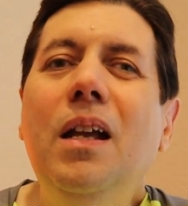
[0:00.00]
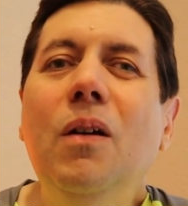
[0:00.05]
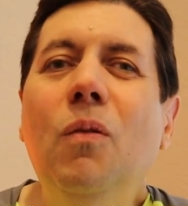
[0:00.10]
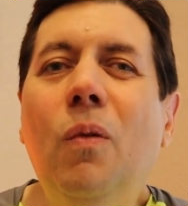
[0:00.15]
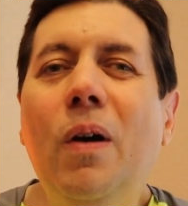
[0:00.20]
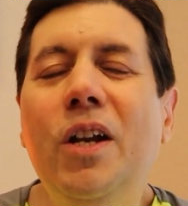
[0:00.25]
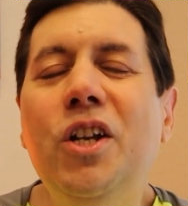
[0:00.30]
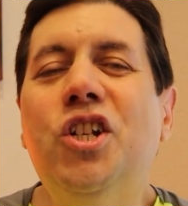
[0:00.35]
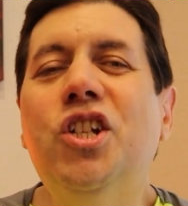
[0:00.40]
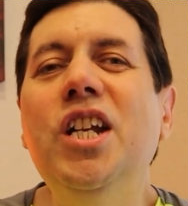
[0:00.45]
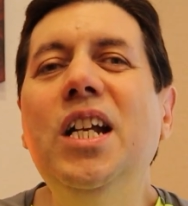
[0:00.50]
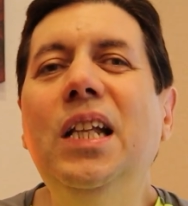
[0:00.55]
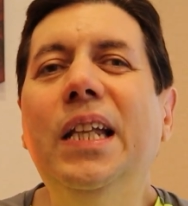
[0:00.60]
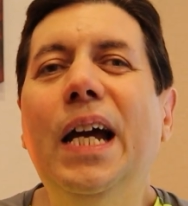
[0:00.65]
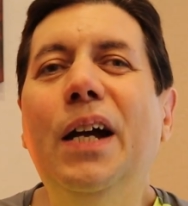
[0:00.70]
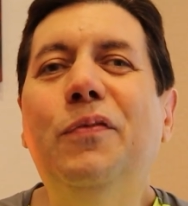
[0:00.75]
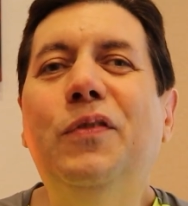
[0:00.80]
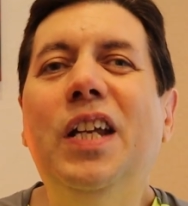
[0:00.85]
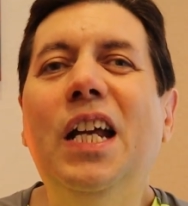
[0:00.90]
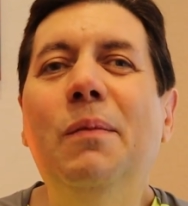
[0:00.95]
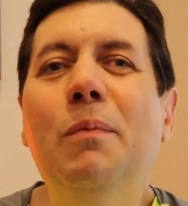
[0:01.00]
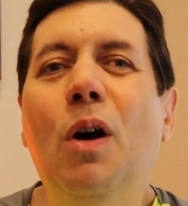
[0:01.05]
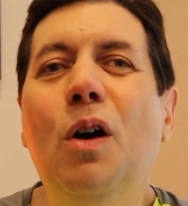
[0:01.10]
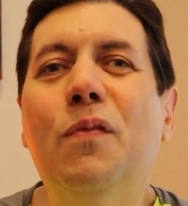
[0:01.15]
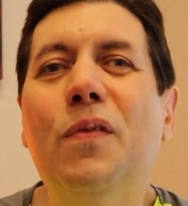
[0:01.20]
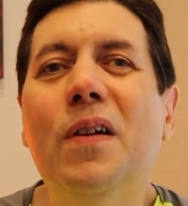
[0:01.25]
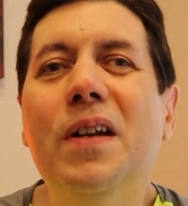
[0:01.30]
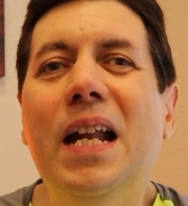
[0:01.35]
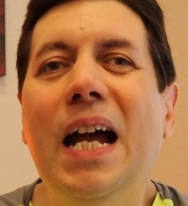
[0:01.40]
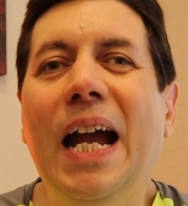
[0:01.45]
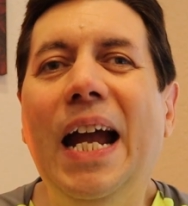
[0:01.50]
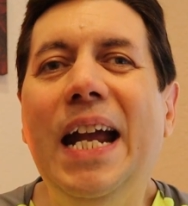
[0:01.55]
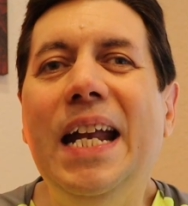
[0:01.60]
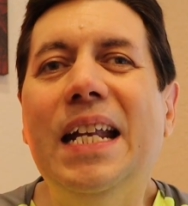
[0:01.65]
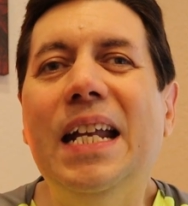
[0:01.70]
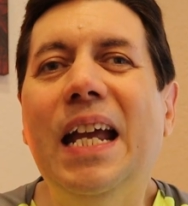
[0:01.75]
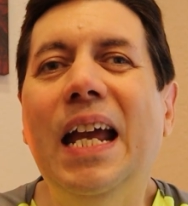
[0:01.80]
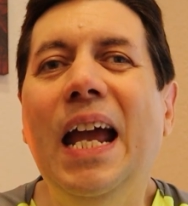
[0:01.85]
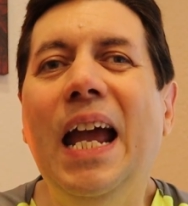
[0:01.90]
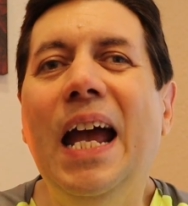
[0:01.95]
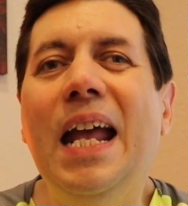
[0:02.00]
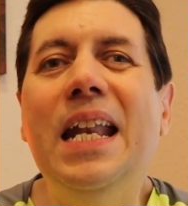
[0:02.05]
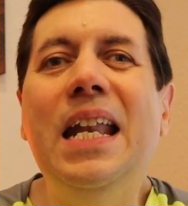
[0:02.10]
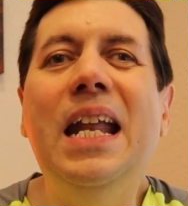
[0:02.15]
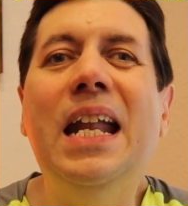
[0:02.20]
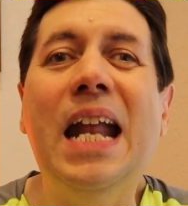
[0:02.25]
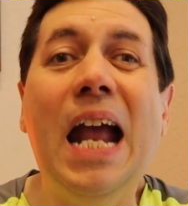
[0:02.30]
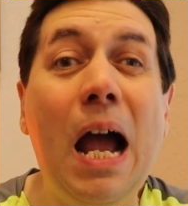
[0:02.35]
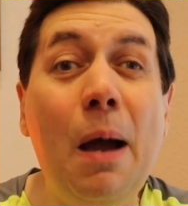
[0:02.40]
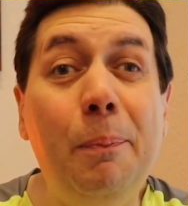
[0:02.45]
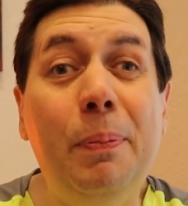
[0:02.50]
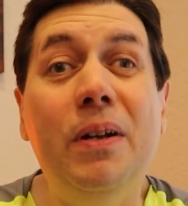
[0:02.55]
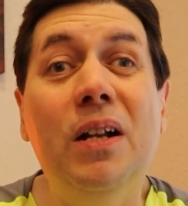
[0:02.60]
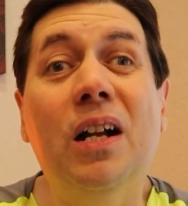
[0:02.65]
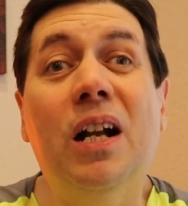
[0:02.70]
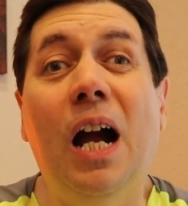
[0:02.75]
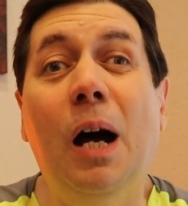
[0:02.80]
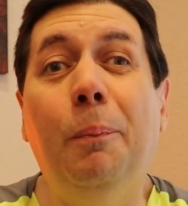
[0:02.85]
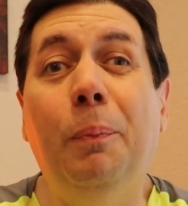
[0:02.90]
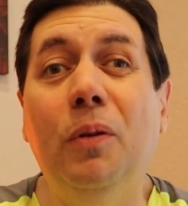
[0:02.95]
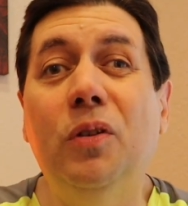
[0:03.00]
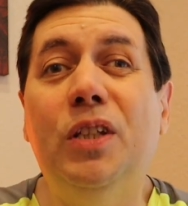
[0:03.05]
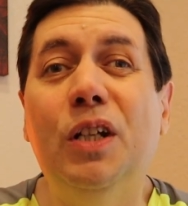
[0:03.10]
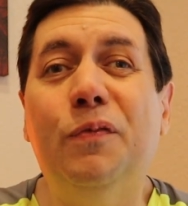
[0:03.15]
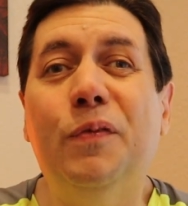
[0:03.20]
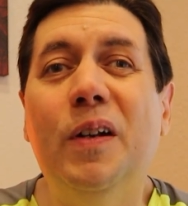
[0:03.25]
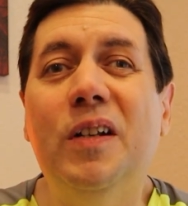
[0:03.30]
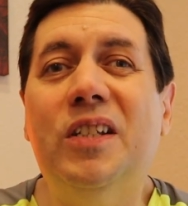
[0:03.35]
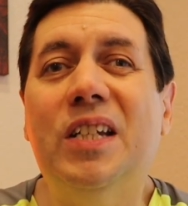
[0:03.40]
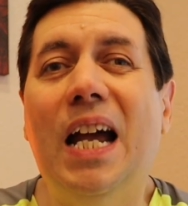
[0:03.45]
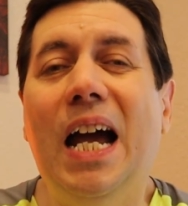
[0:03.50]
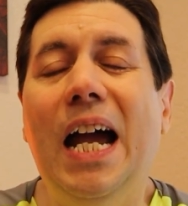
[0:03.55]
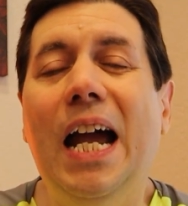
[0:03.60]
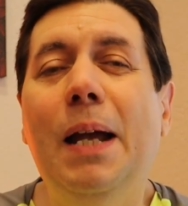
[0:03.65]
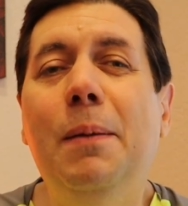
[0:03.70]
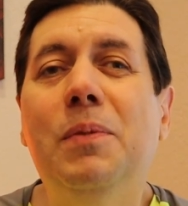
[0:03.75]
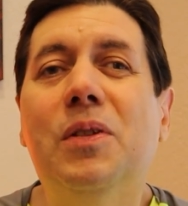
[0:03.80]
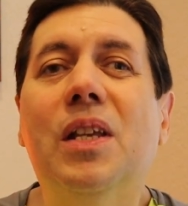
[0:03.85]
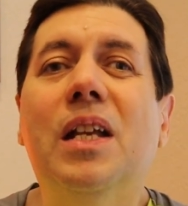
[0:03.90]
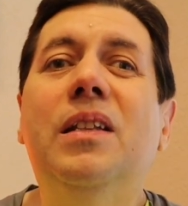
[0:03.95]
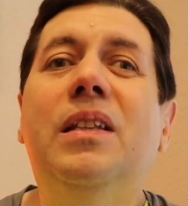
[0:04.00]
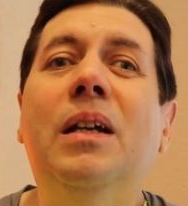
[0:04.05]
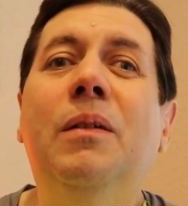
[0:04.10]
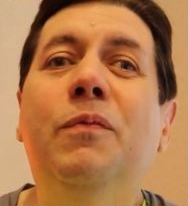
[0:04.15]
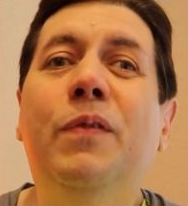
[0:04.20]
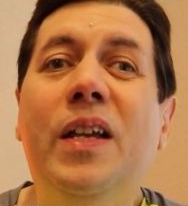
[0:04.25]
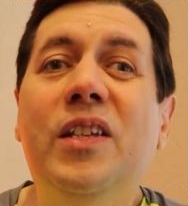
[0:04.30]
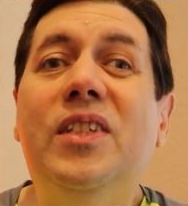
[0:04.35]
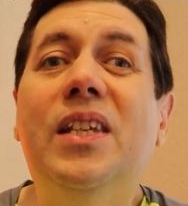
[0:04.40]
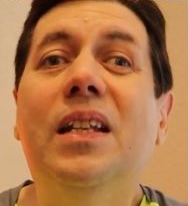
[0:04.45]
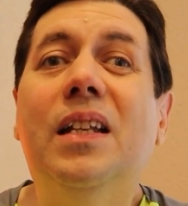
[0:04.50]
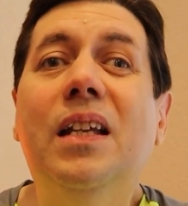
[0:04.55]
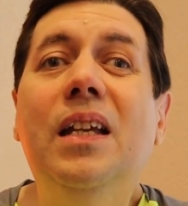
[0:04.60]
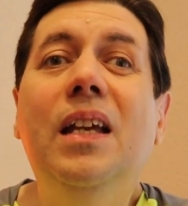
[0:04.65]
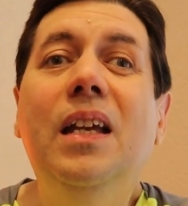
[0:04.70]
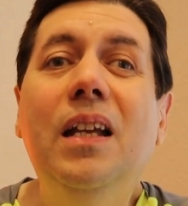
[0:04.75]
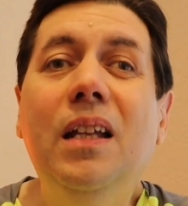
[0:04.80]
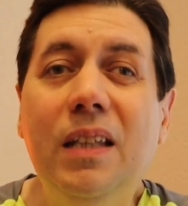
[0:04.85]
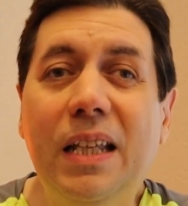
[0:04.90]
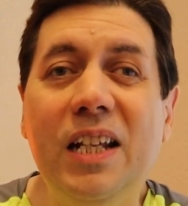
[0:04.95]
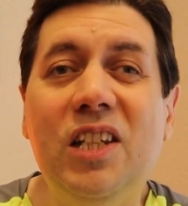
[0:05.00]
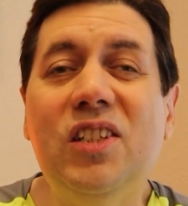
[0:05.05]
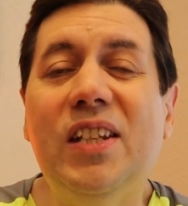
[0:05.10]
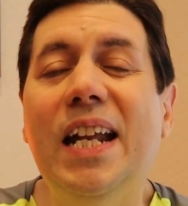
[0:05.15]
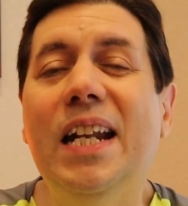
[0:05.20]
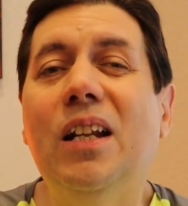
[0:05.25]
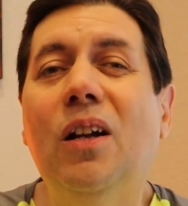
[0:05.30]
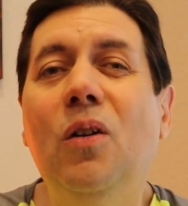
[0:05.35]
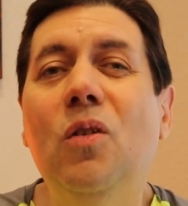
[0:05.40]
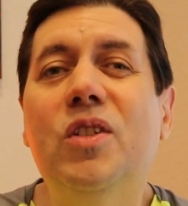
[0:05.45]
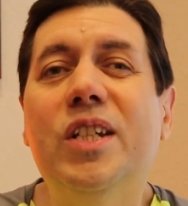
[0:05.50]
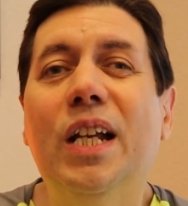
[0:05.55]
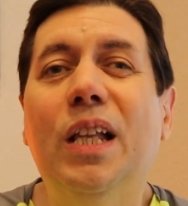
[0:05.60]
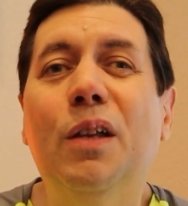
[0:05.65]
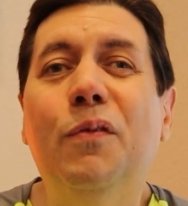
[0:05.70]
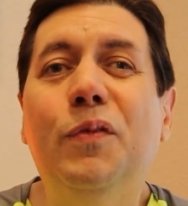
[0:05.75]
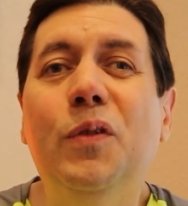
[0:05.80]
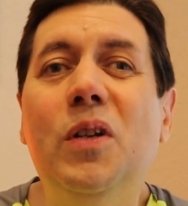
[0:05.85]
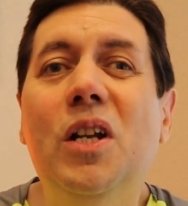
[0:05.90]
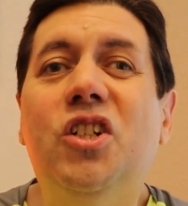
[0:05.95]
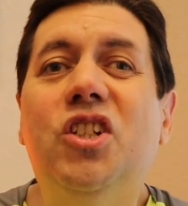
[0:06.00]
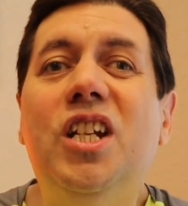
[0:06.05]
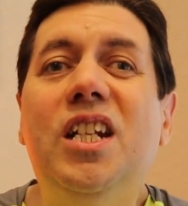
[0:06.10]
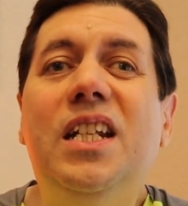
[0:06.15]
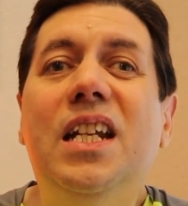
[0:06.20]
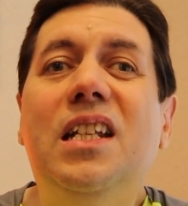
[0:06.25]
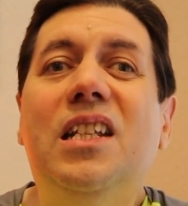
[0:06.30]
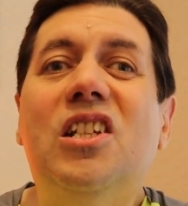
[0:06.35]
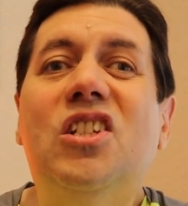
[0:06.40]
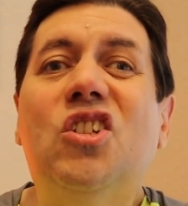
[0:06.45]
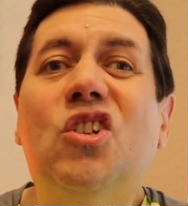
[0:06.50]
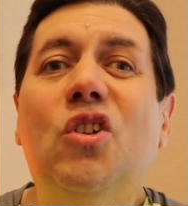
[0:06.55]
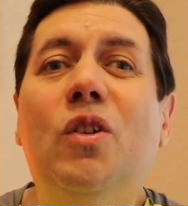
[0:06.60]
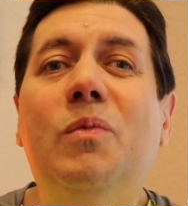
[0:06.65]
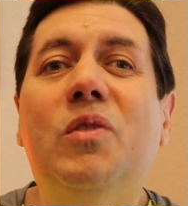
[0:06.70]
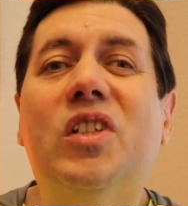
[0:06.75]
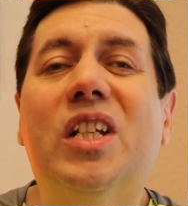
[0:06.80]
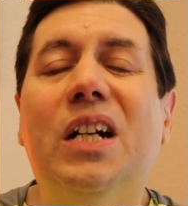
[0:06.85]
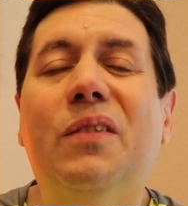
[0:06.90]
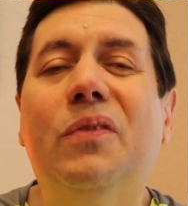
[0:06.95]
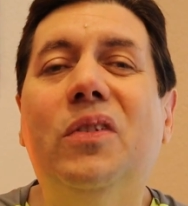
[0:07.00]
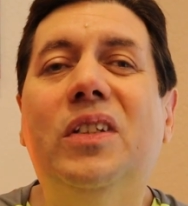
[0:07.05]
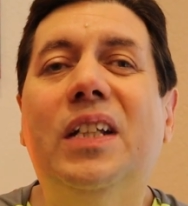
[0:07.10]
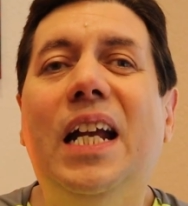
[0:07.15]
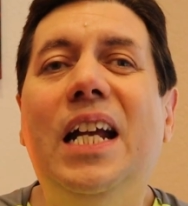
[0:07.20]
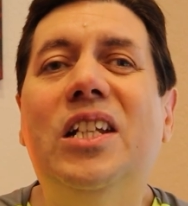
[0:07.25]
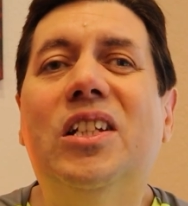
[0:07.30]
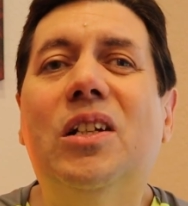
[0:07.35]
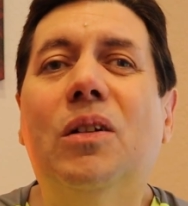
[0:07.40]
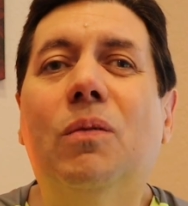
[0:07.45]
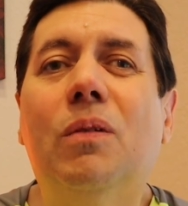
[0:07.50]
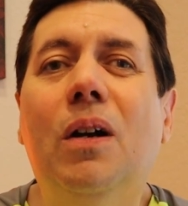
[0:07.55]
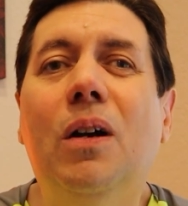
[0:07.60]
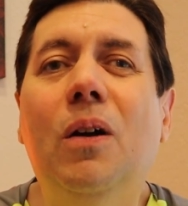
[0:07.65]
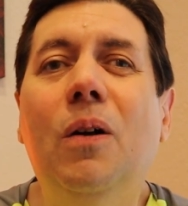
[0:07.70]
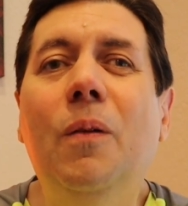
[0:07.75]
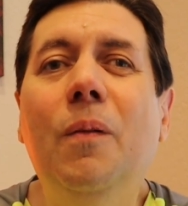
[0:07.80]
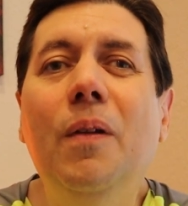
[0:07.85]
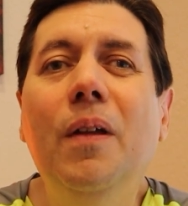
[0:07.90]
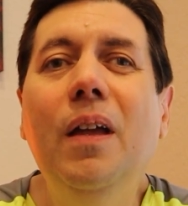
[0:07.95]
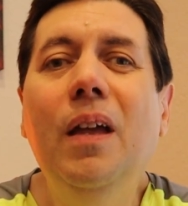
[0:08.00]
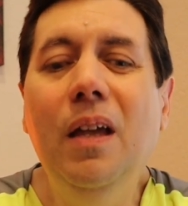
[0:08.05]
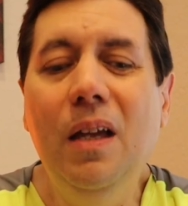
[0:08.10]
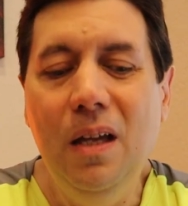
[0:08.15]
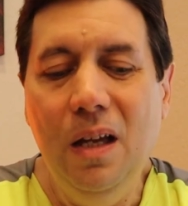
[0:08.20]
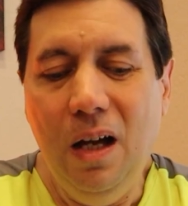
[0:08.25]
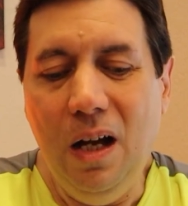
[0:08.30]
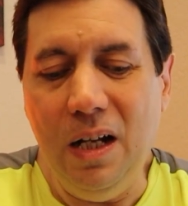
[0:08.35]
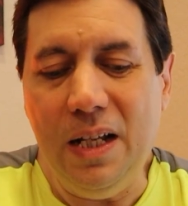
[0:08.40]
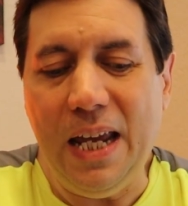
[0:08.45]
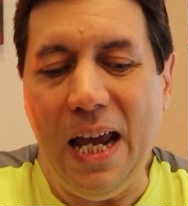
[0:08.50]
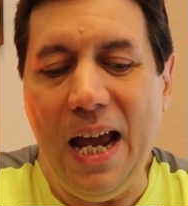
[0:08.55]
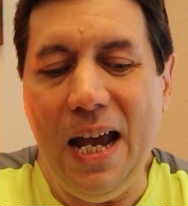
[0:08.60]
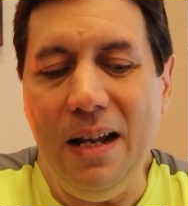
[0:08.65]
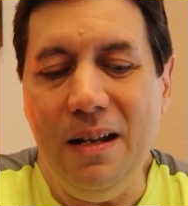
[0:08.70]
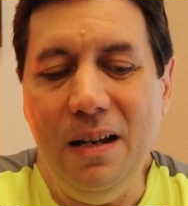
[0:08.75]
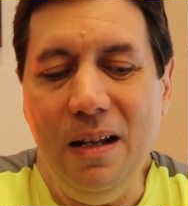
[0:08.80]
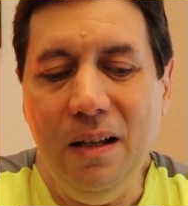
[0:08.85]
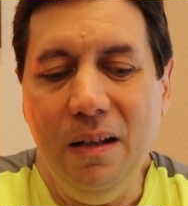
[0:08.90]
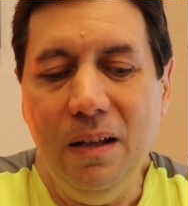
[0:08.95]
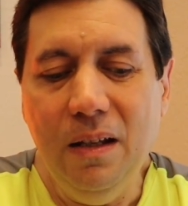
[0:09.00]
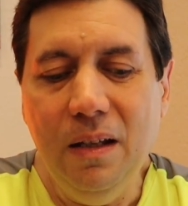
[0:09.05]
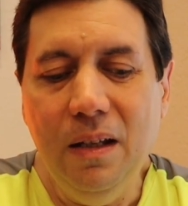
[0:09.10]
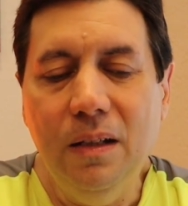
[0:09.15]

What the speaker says: when she left him overnight, and it happened a couple different times. They stayed in the hotel a few days. She did this to him several days in a row. Again,